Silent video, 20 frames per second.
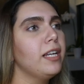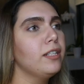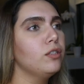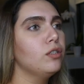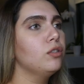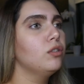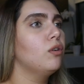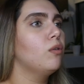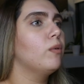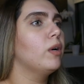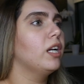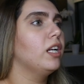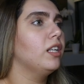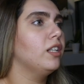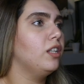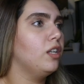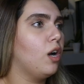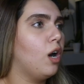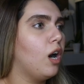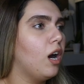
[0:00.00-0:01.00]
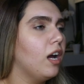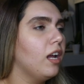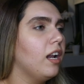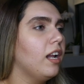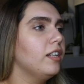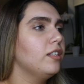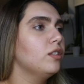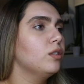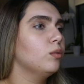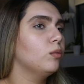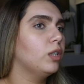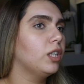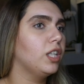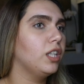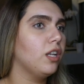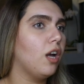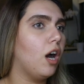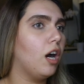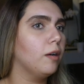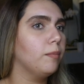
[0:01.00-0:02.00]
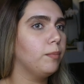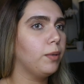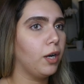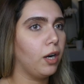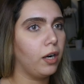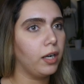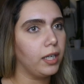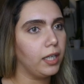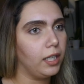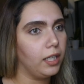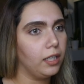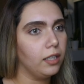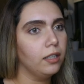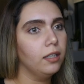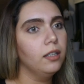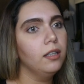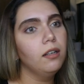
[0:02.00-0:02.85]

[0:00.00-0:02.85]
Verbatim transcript: I just don't want a yacht, I just want a yacht party.